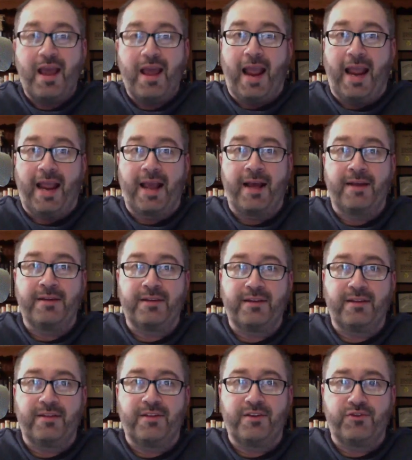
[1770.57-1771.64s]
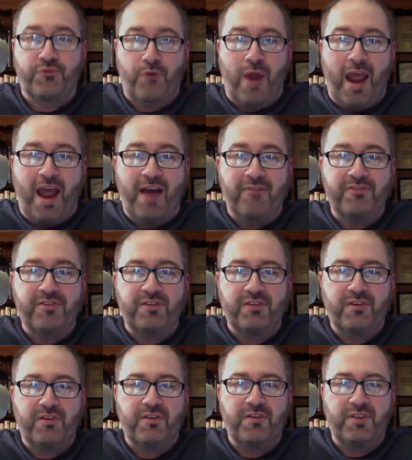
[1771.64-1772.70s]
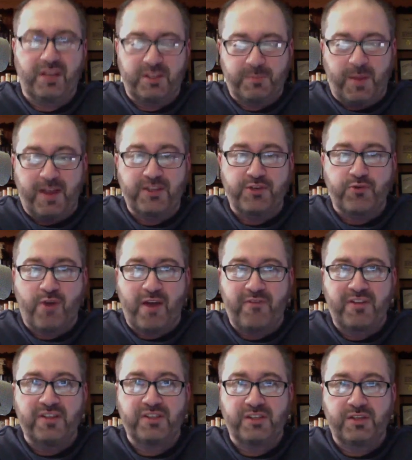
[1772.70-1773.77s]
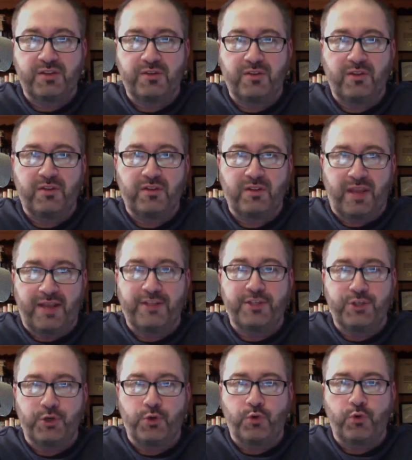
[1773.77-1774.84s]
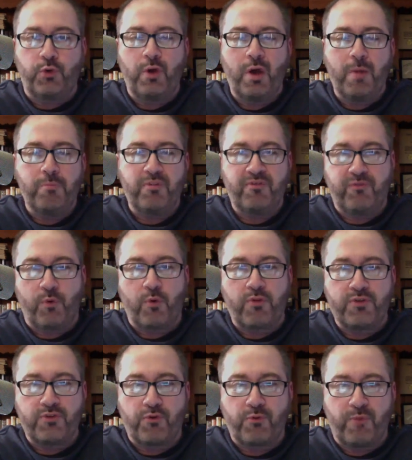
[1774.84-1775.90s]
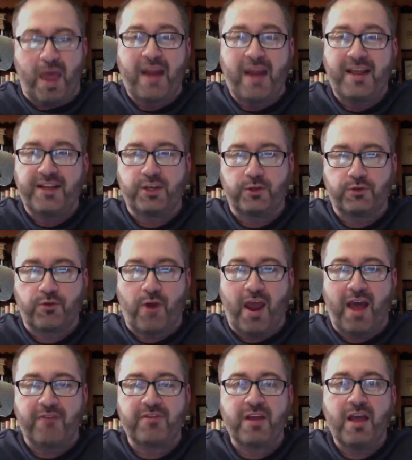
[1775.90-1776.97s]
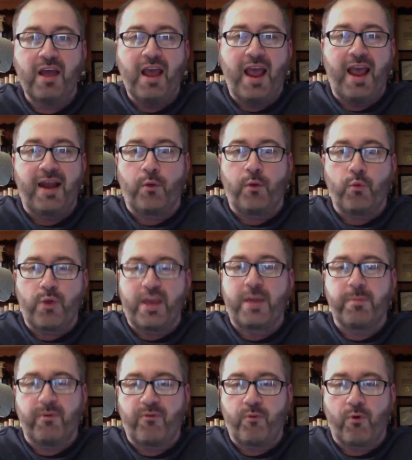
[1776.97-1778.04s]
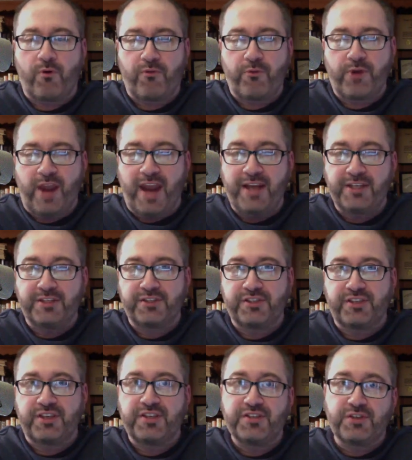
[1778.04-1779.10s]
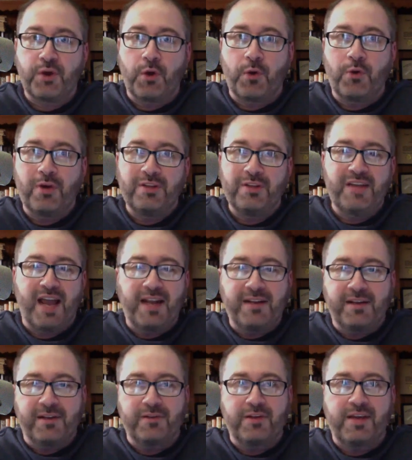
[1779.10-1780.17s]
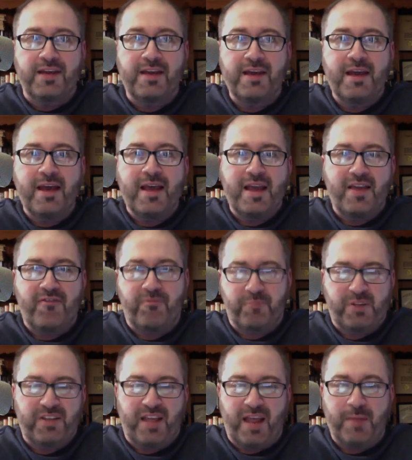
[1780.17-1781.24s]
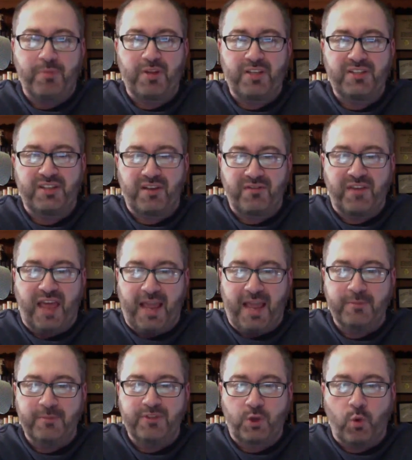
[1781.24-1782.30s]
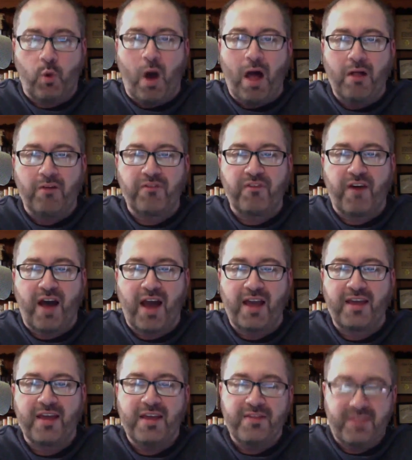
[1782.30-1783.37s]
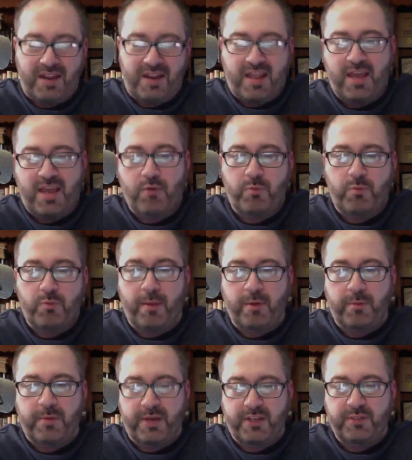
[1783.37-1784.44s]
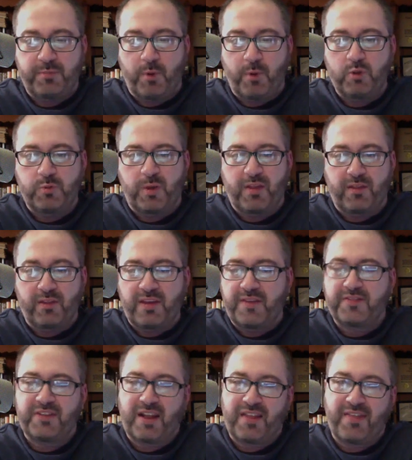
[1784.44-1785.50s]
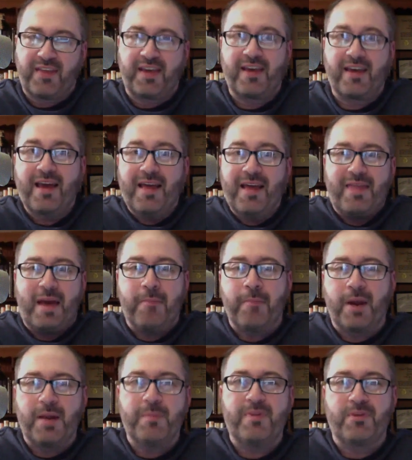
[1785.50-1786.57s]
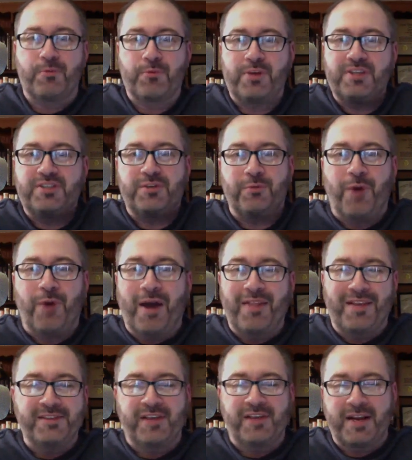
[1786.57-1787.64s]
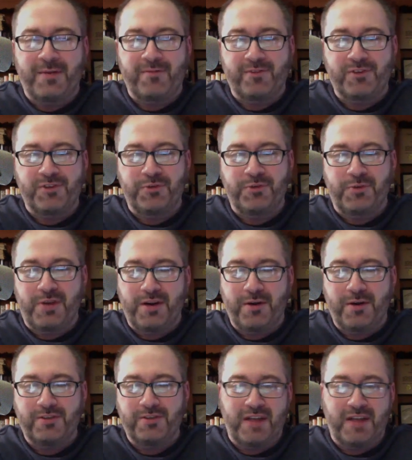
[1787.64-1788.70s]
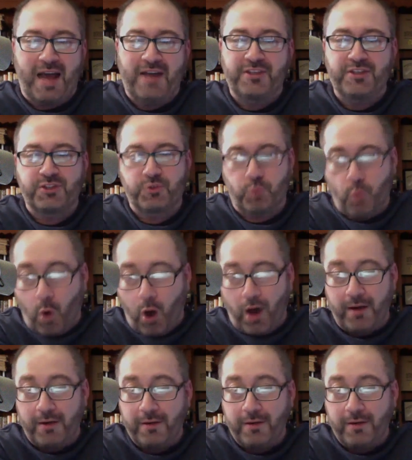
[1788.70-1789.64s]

And the draft the expansion draft is in late June before the NHL draft and a week before free agency. So technically, if Patan plays enough games to qualify, then he would be able to be exposed by the Leafs. And I think that might have been the reason why they signed him for 2 years and not just one.